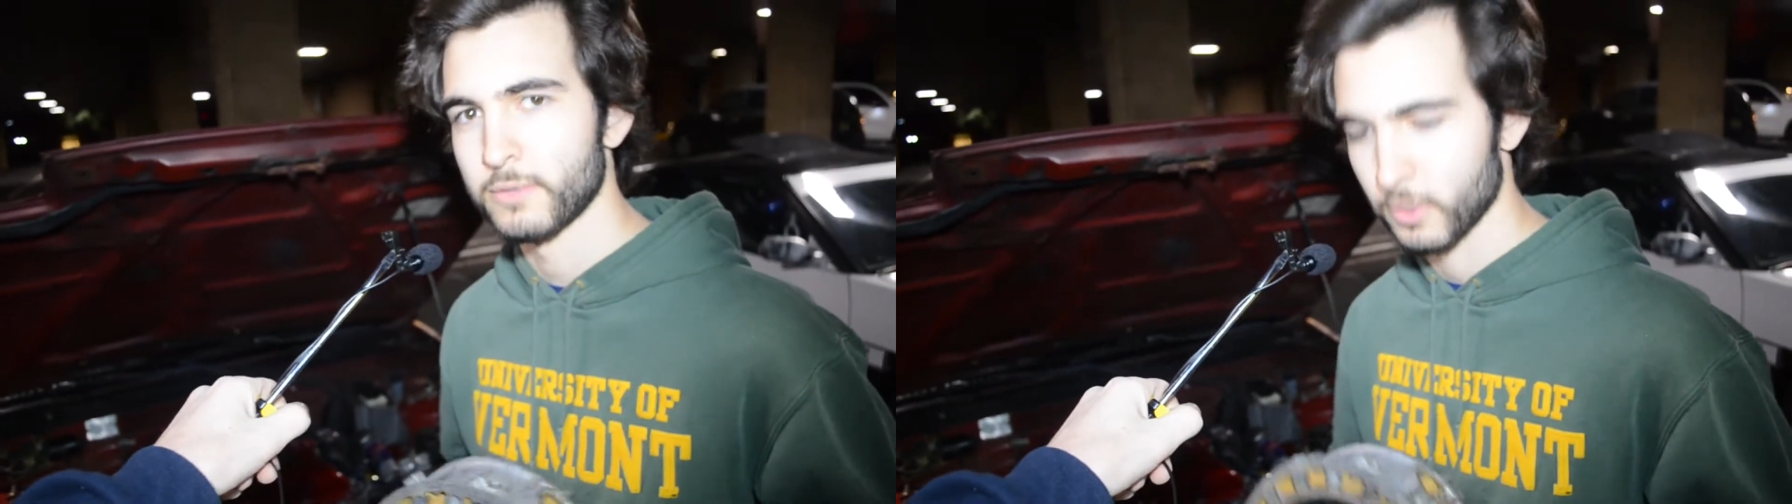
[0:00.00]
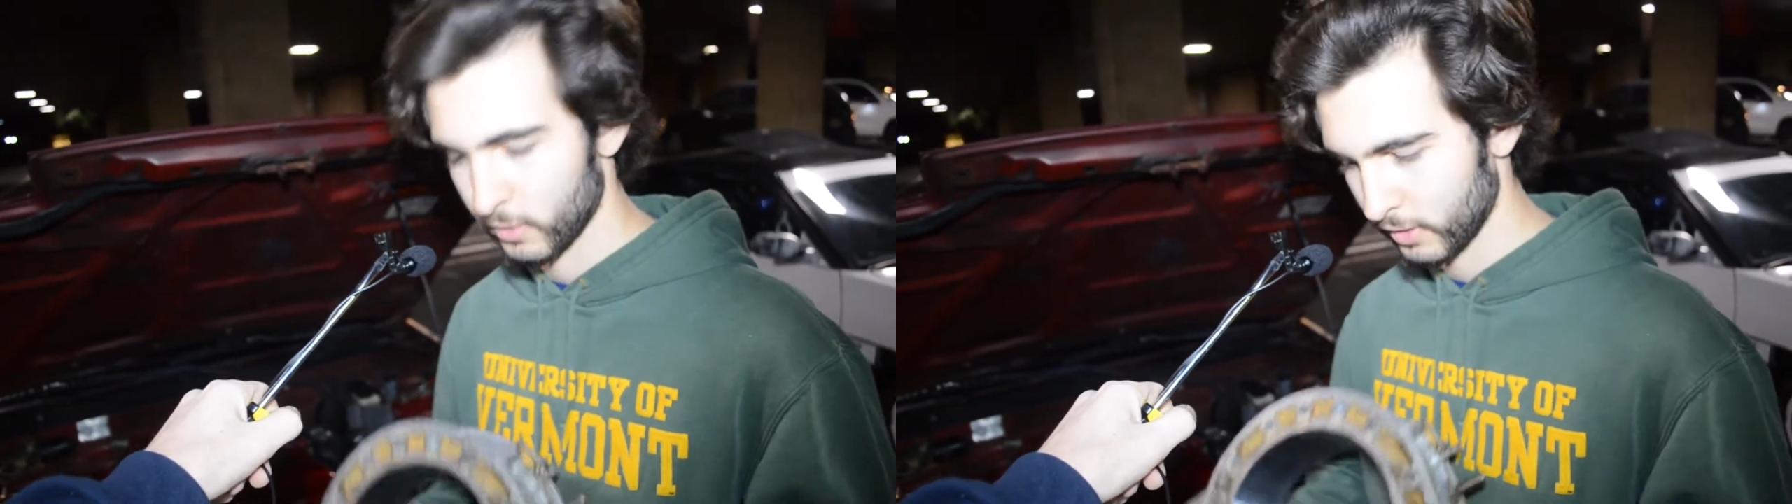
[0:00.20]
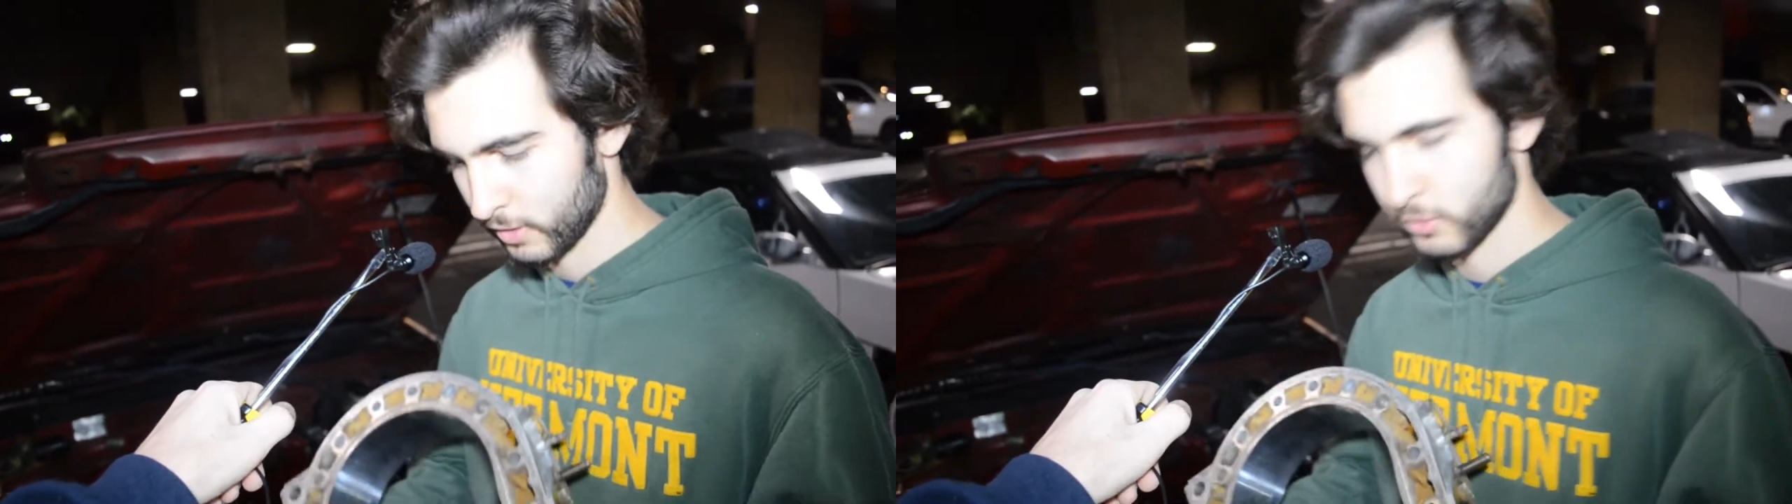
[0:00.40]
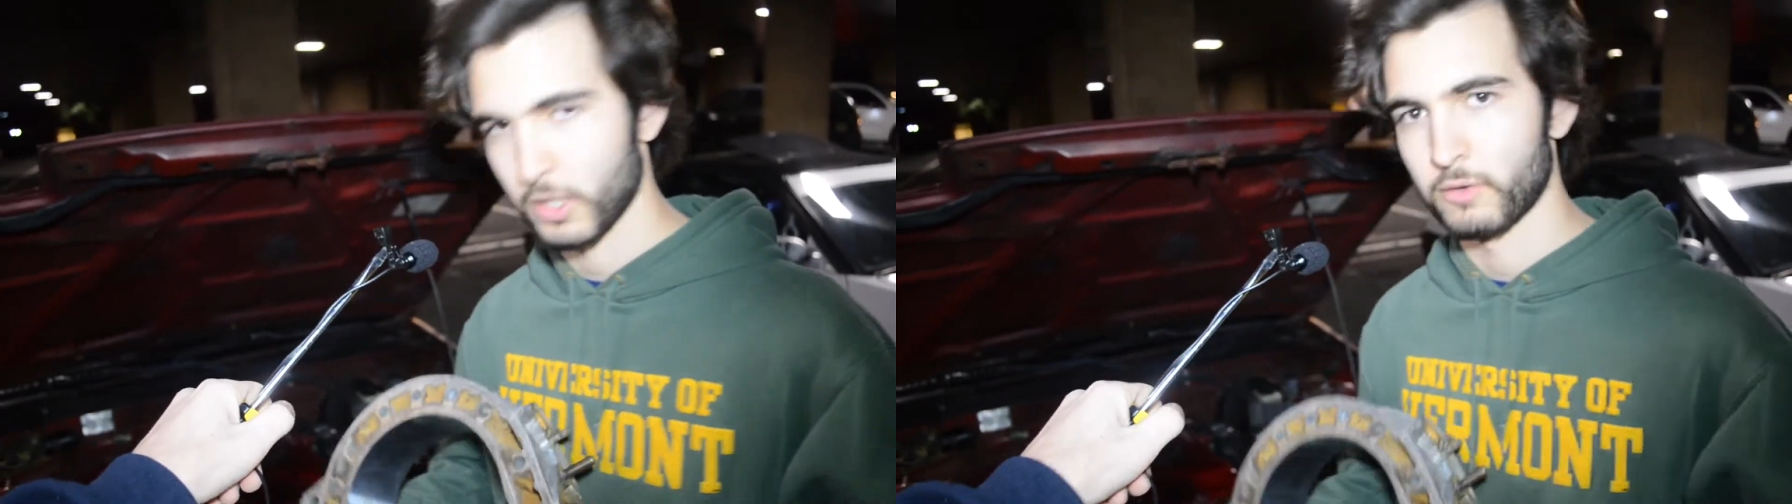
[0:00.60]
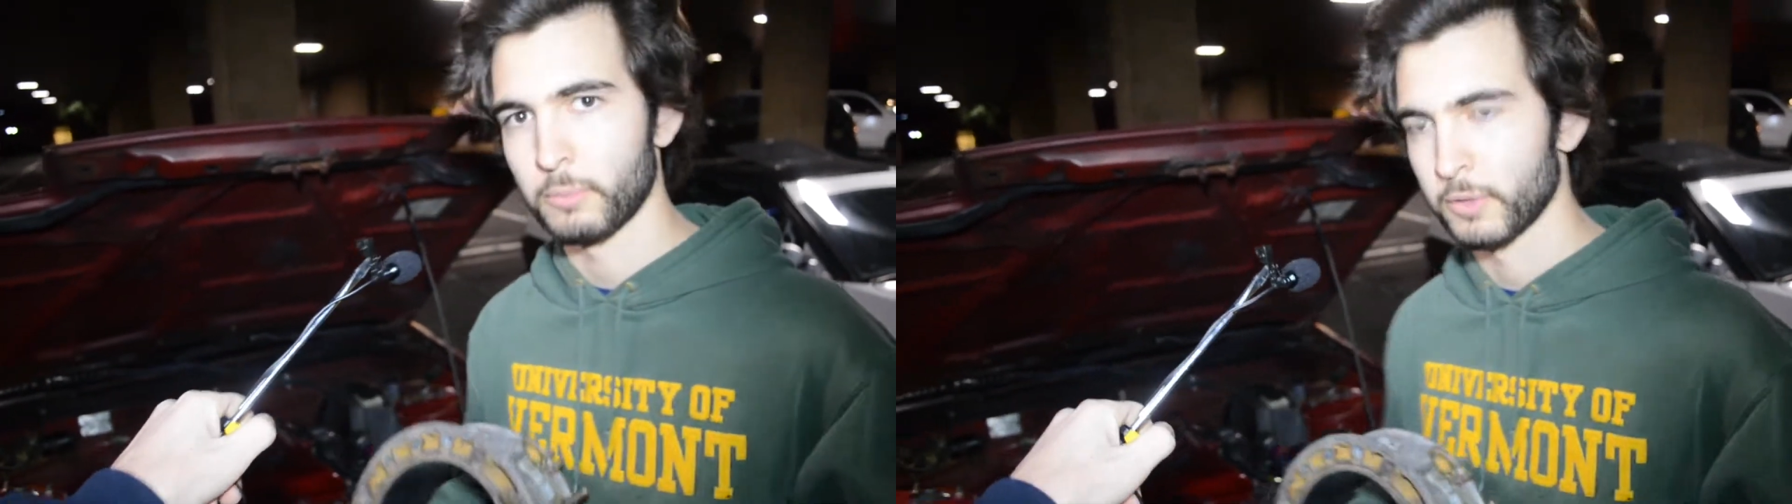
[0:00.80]
So we're gonna try
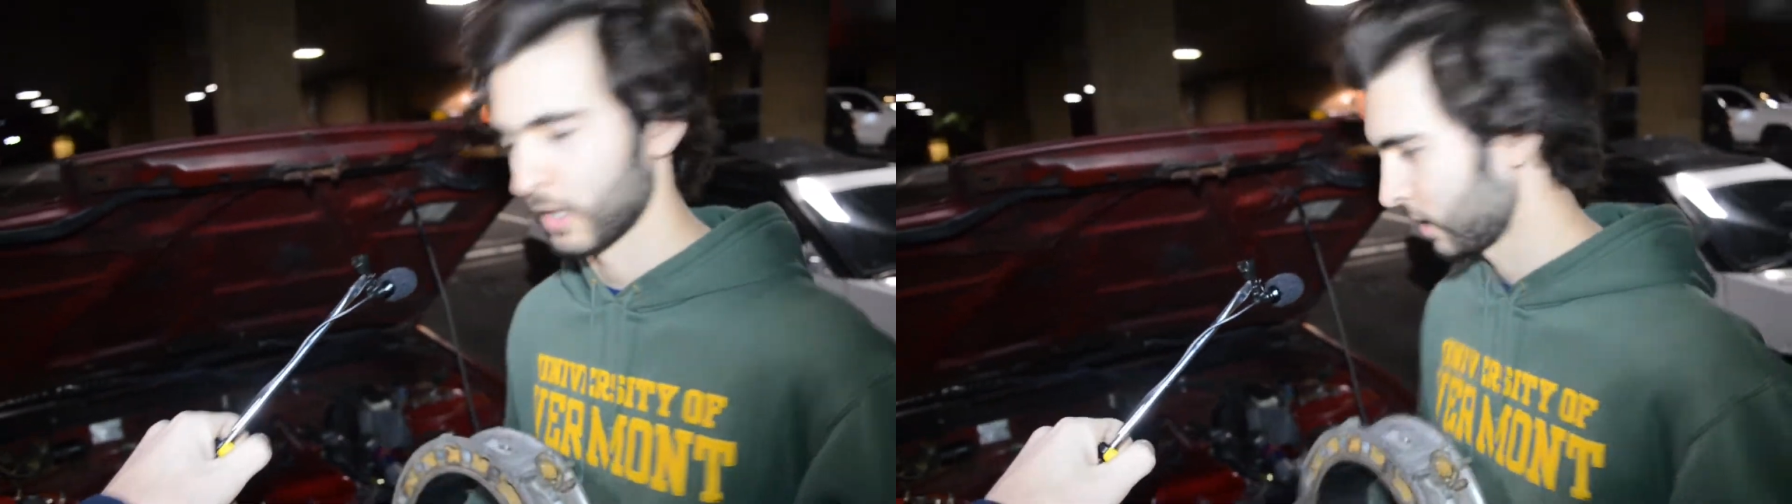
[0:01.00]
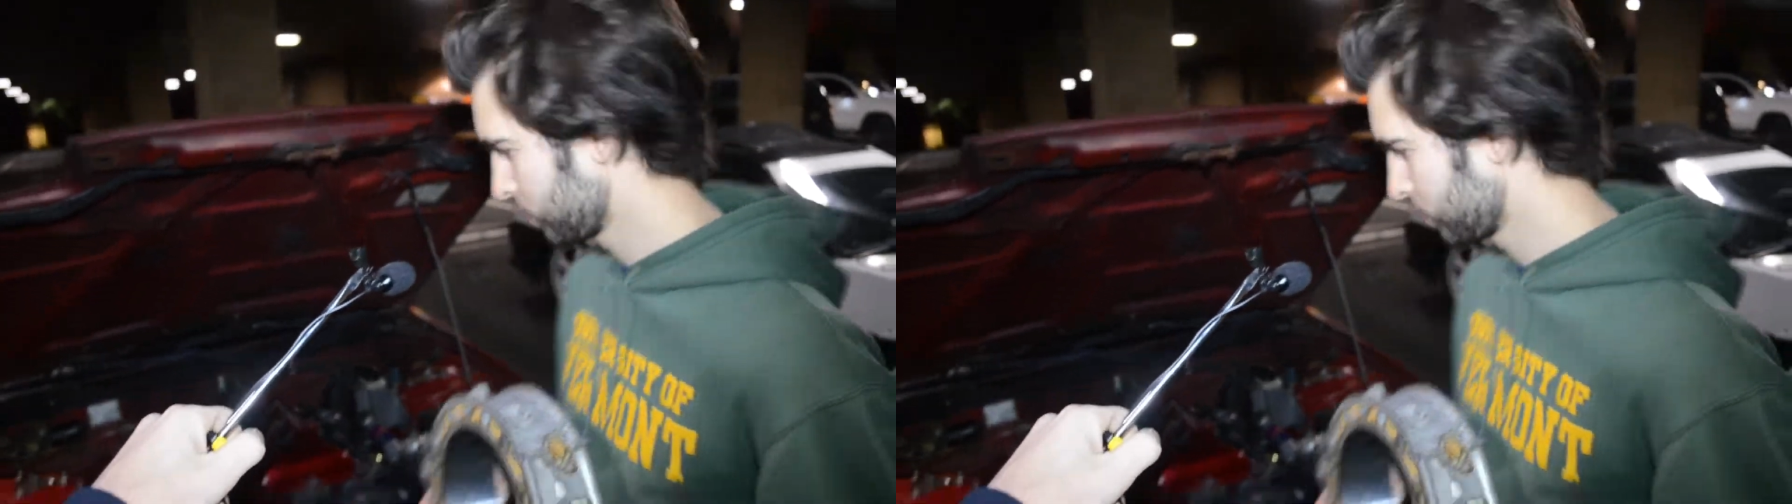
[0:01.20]
to replicate